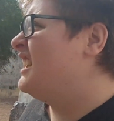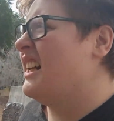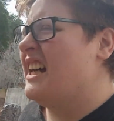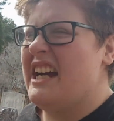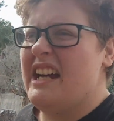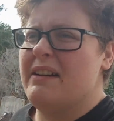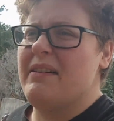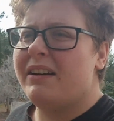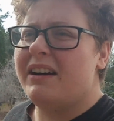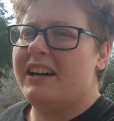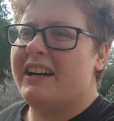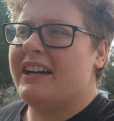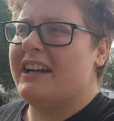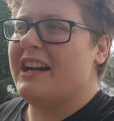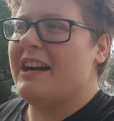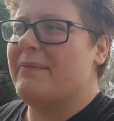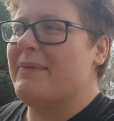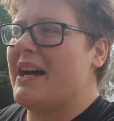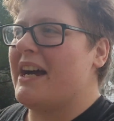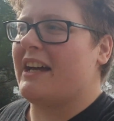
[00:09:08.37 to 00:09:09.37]

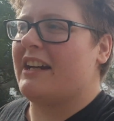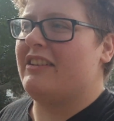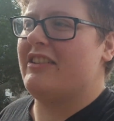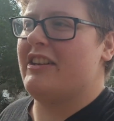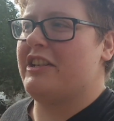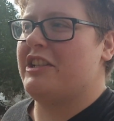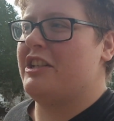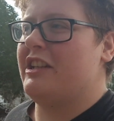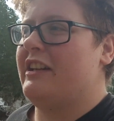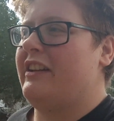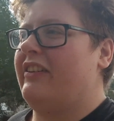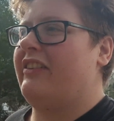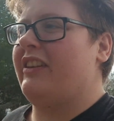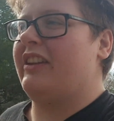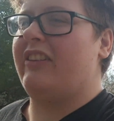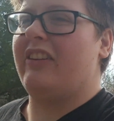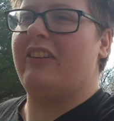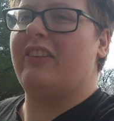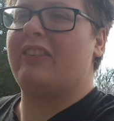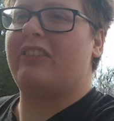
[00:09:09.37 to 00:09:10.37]
I'm not going to touch these.
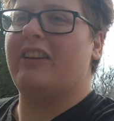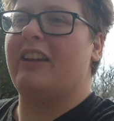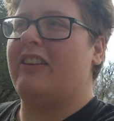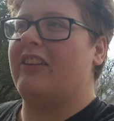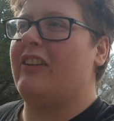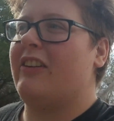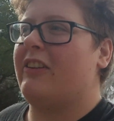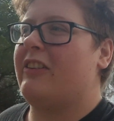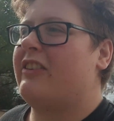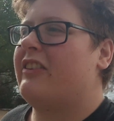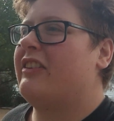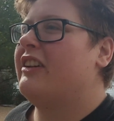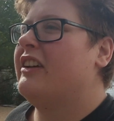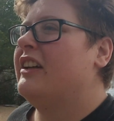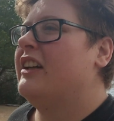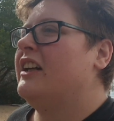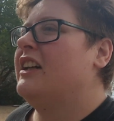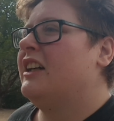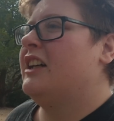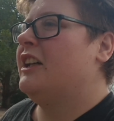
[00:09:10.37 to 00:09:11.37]
This is
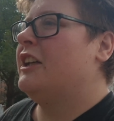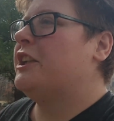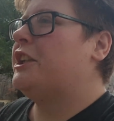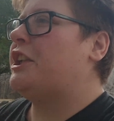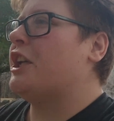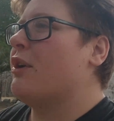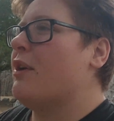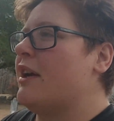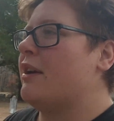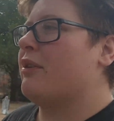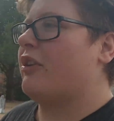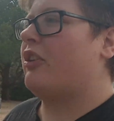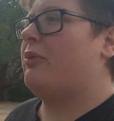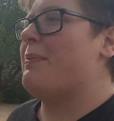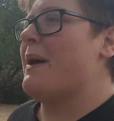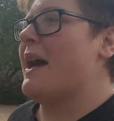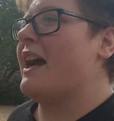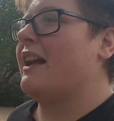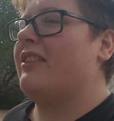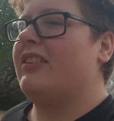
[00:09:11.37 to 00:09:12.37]
showing
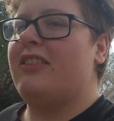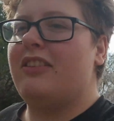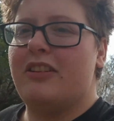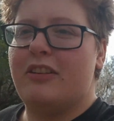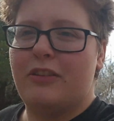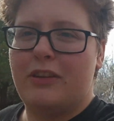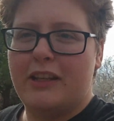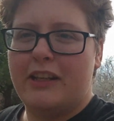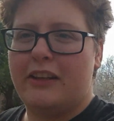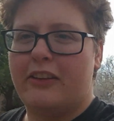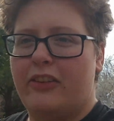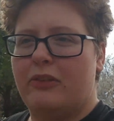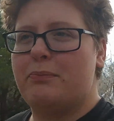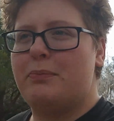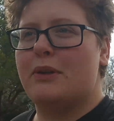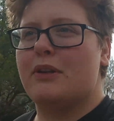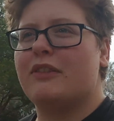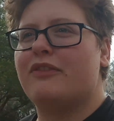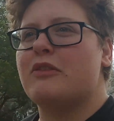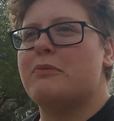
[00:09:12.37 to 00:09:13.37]
respect to these
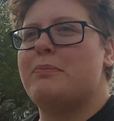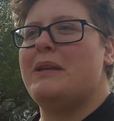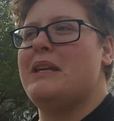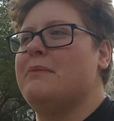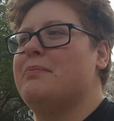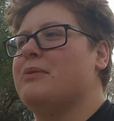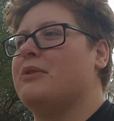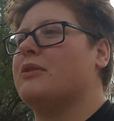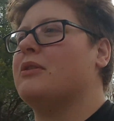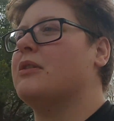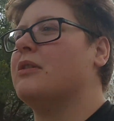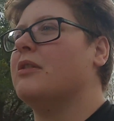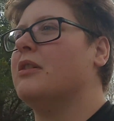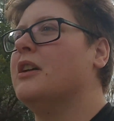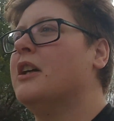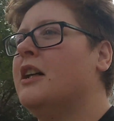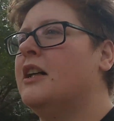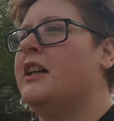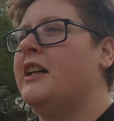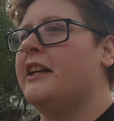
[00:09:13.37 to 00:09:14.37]
beautiful people
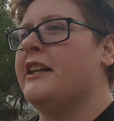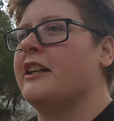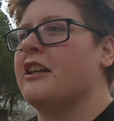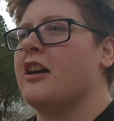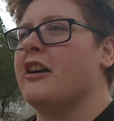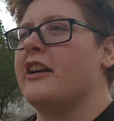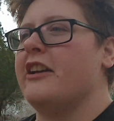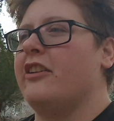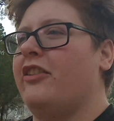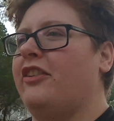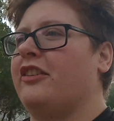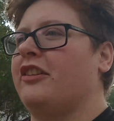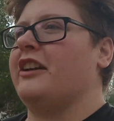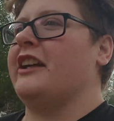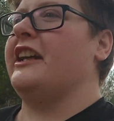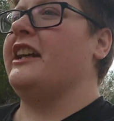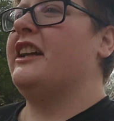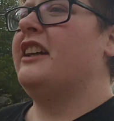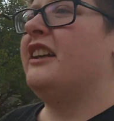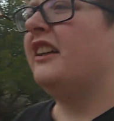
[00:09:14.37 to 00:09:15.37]
in our history.